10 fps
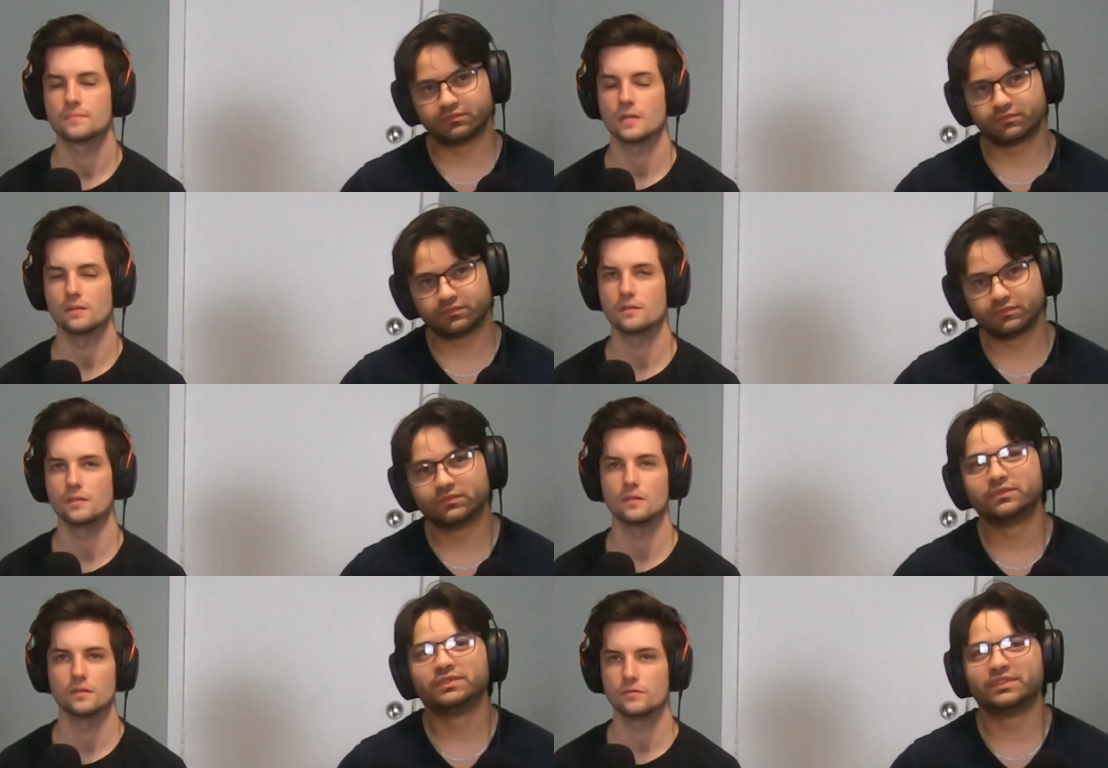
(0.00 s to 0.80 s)
Speaker 1: I
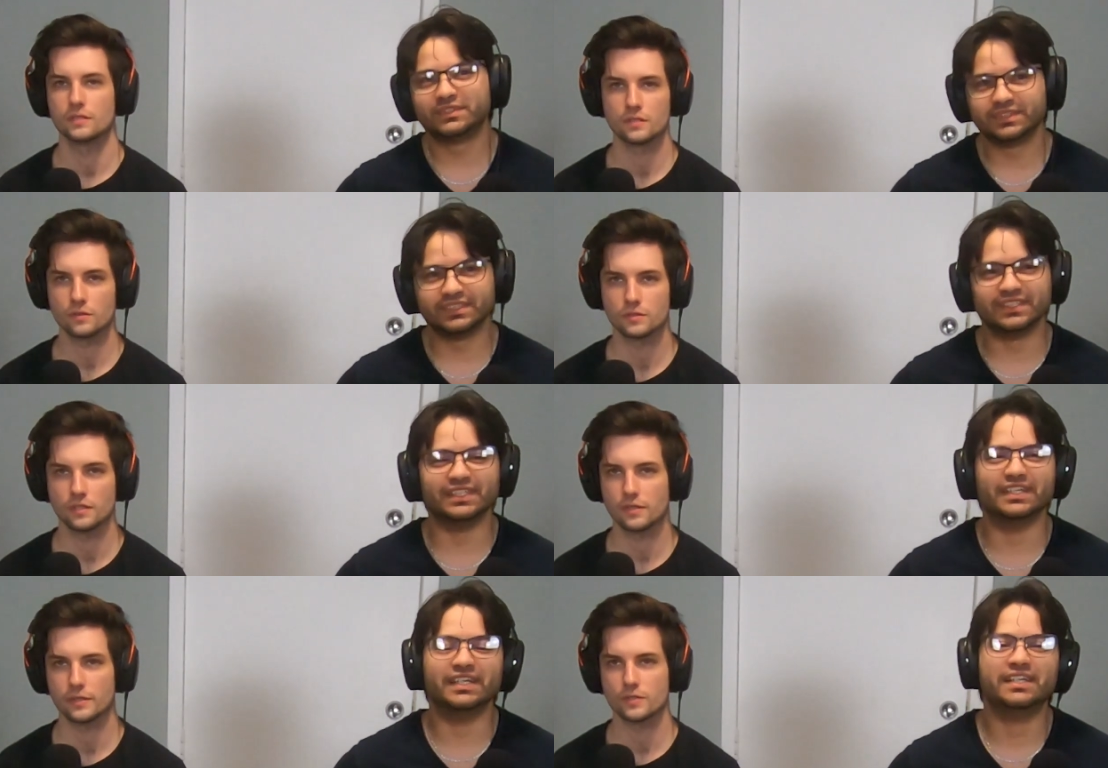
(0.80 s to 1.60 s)
love this whole yeah.
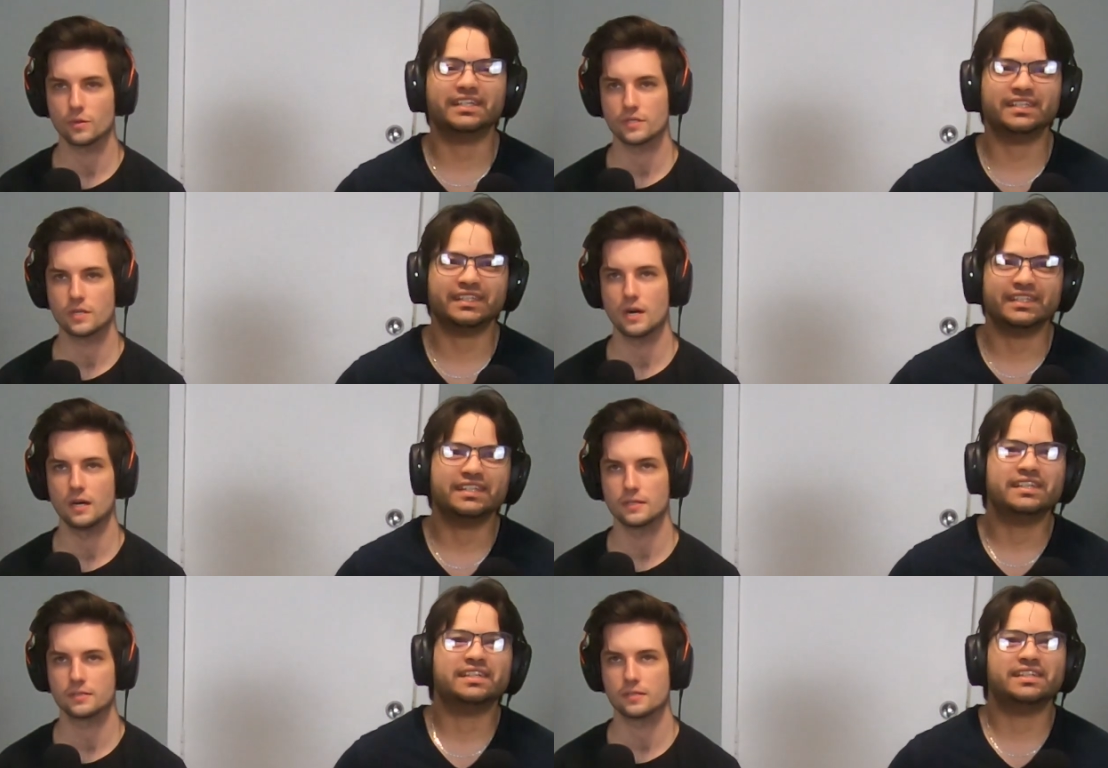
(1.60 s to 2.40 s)
sequence where he's
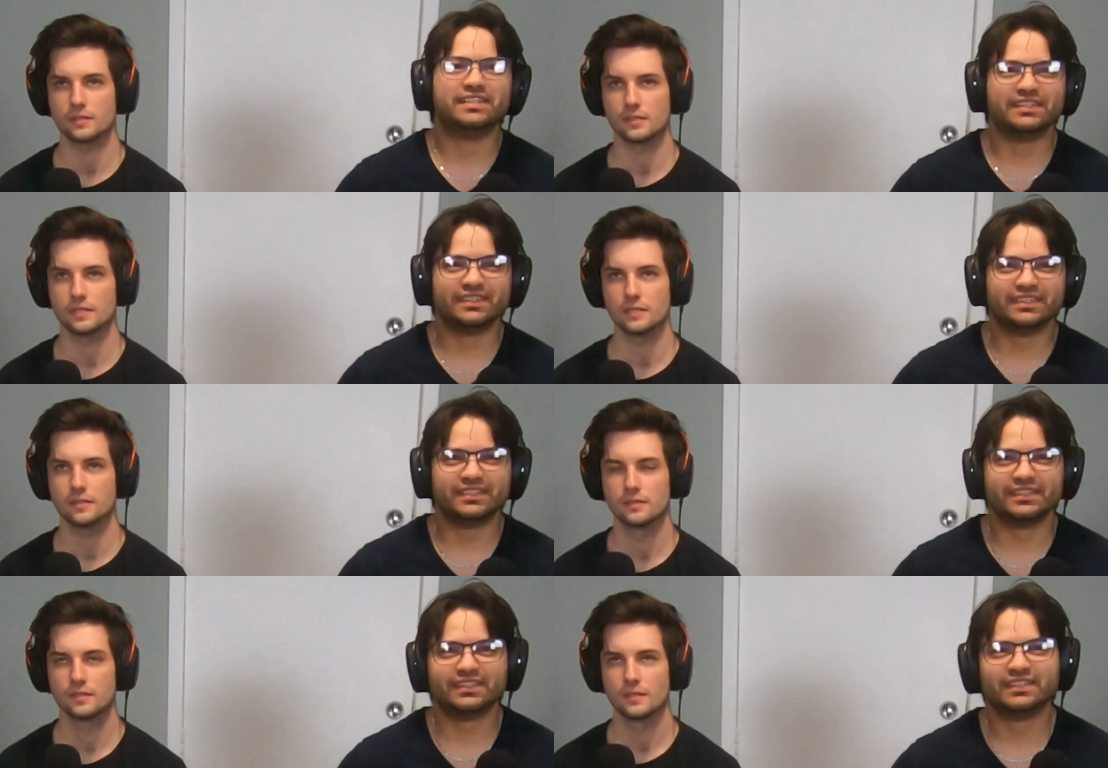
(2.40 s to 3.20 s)

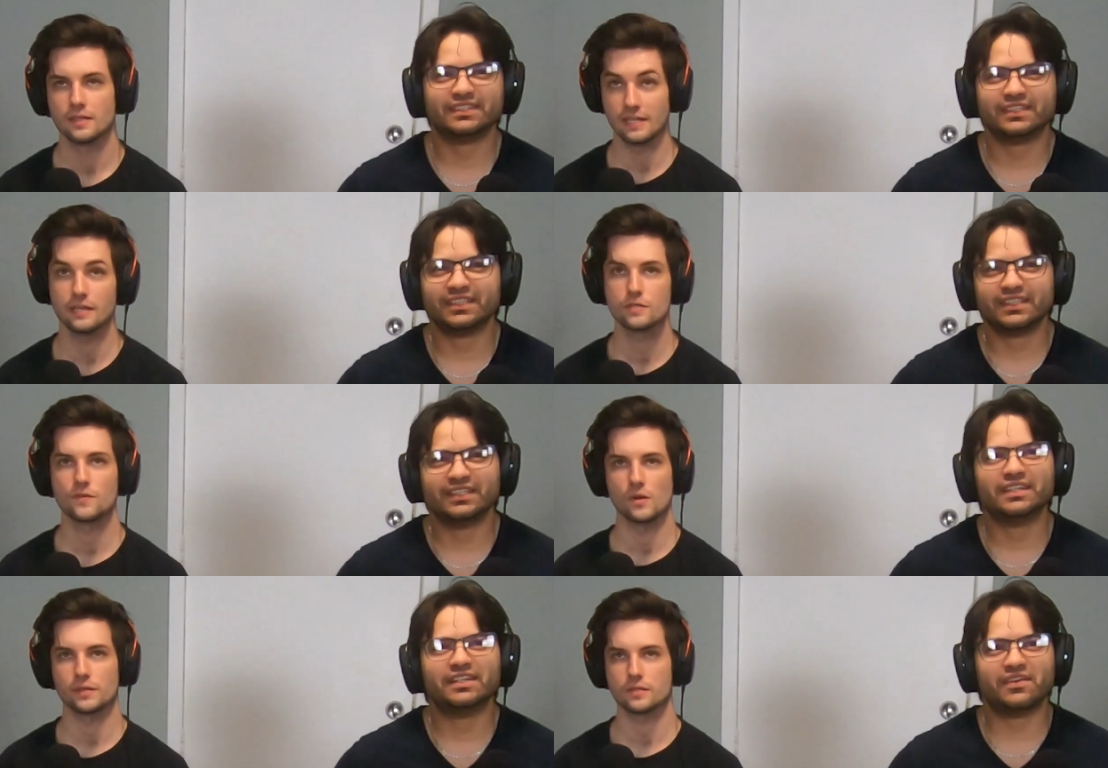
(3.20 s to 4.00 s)
constantly he is
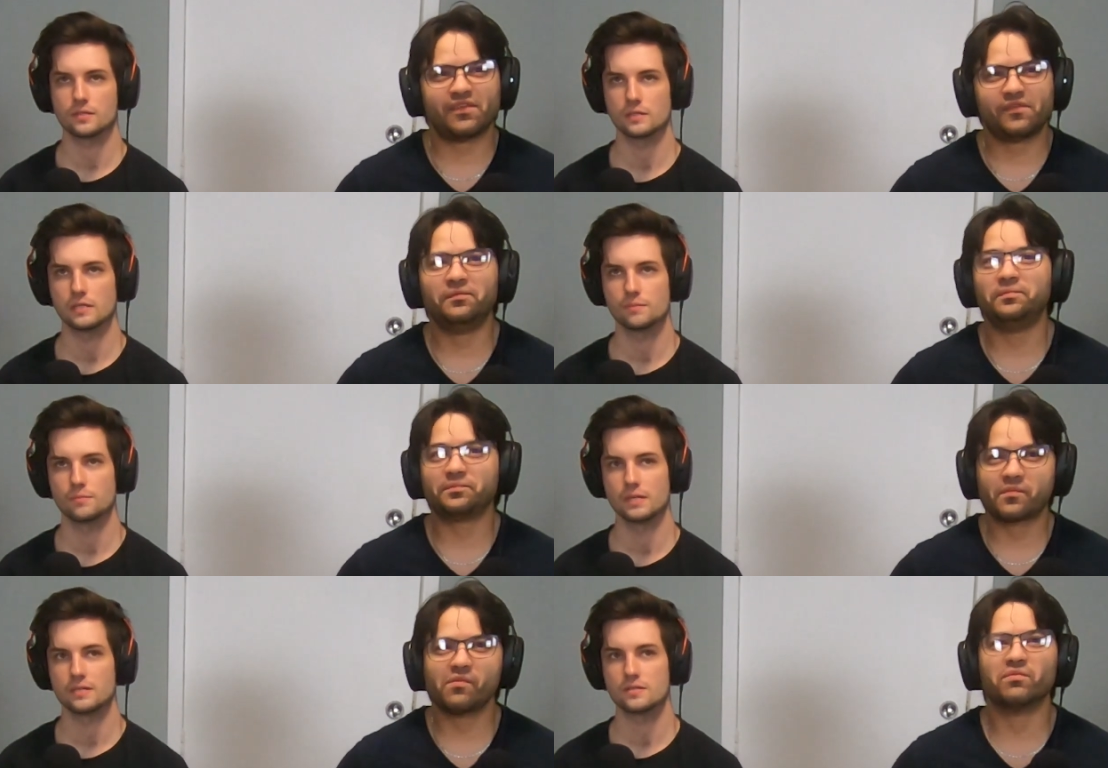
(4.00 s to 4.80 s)
falling asleep,
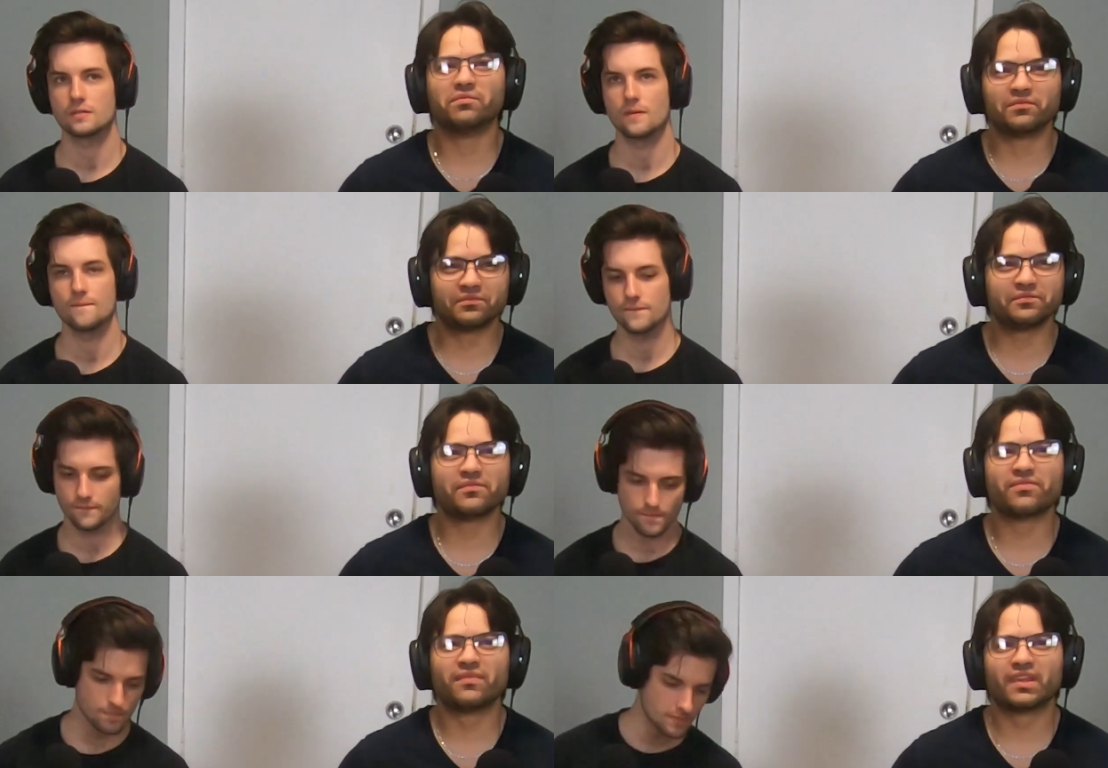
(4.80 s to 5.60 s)
but he's
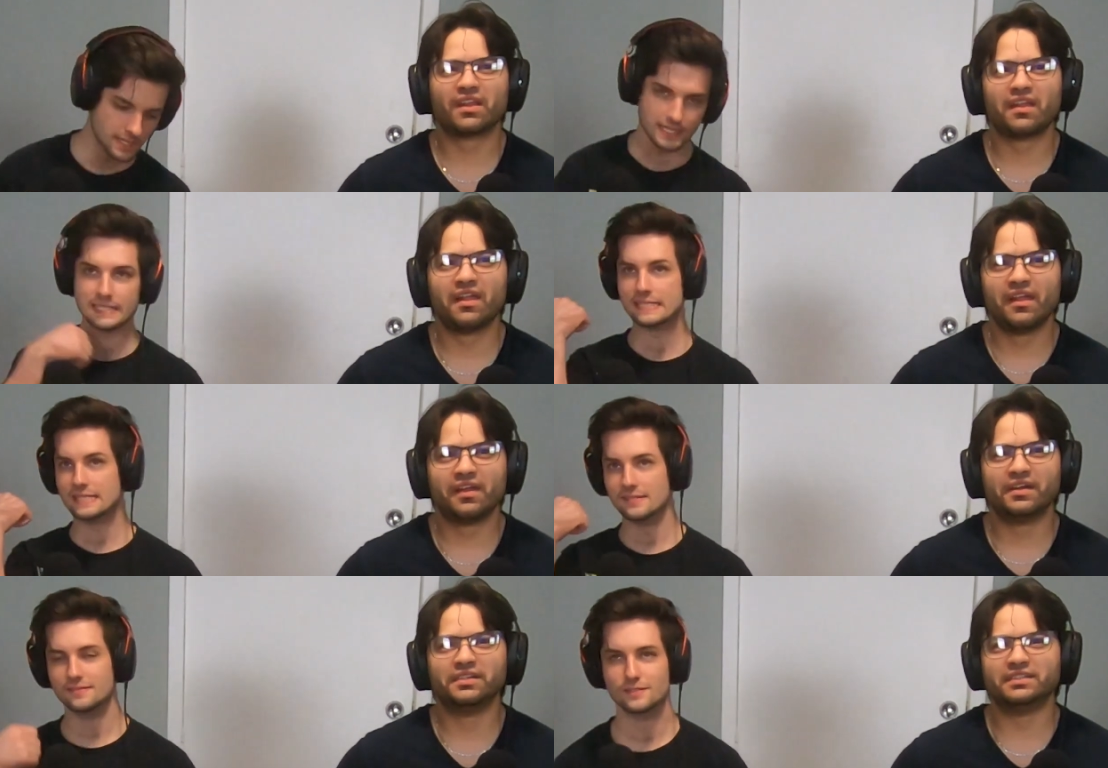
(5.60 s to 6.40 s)
mm.
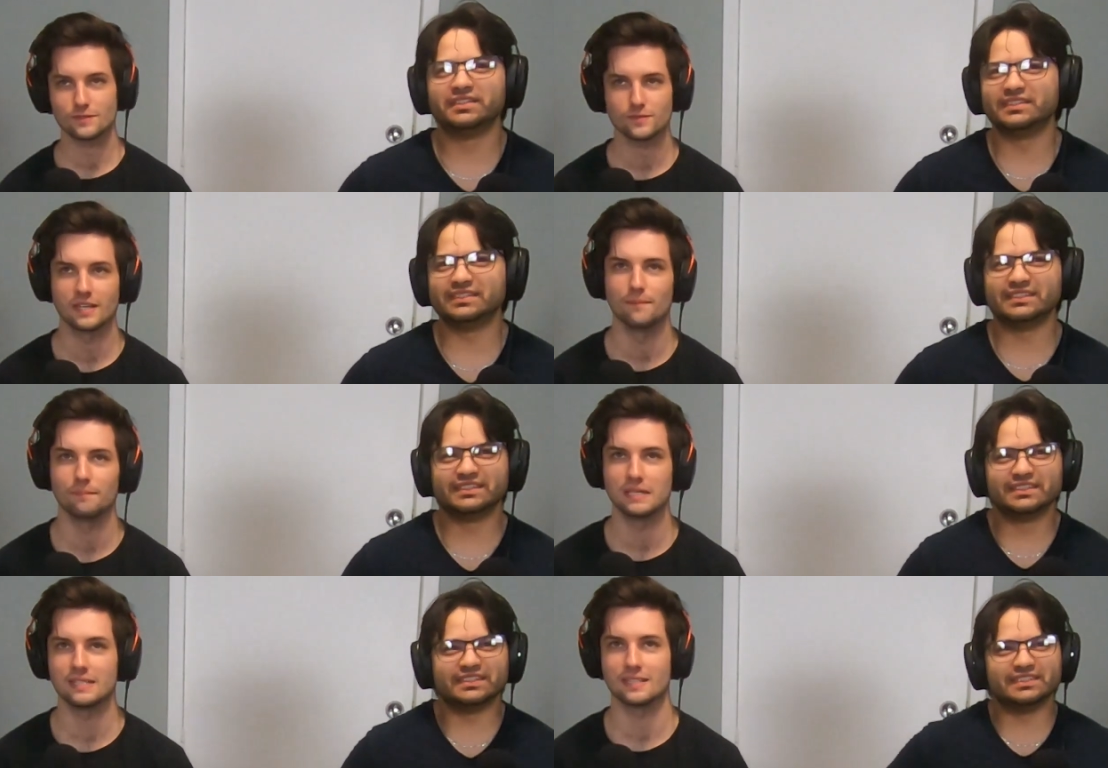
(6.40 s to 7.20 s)

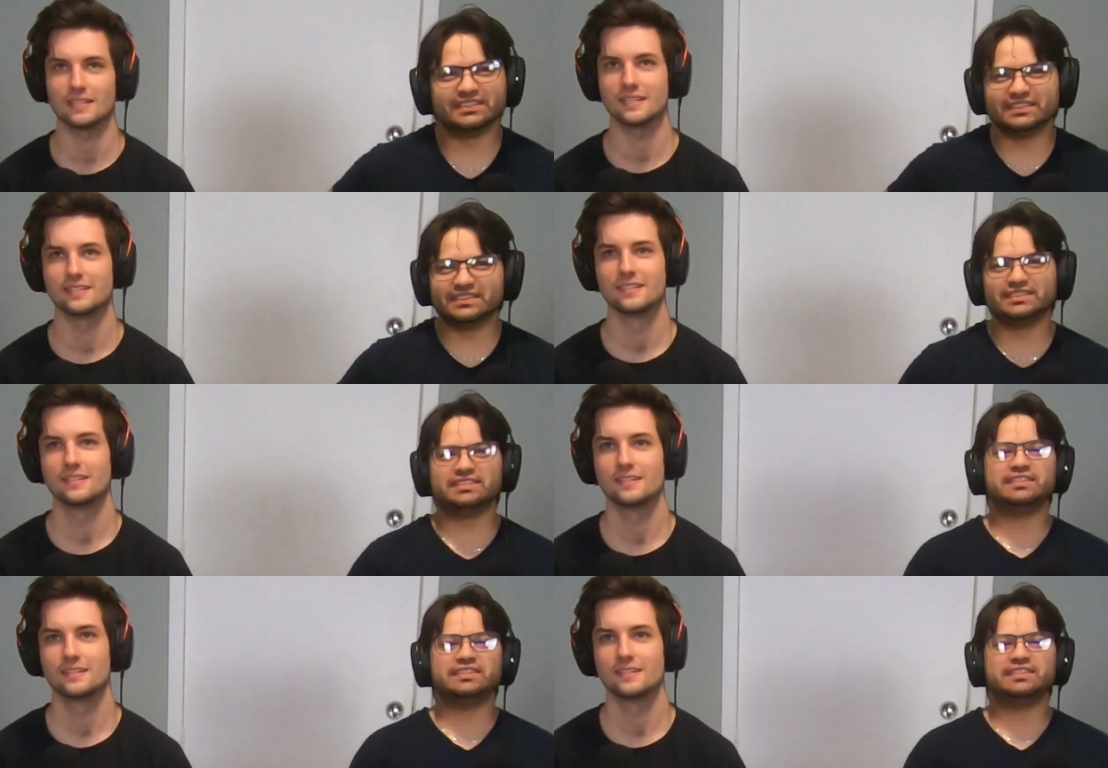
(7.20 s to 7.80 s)
immediately.